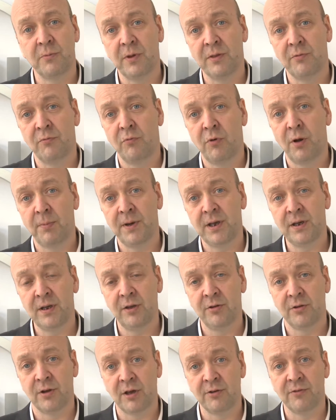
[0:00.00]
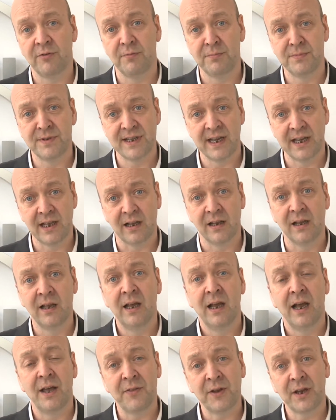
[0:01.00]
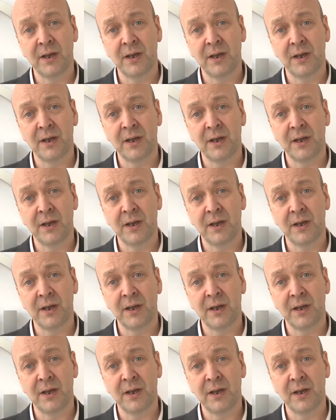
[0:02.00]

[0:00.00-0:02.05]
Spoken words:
with Hugo from Dell at the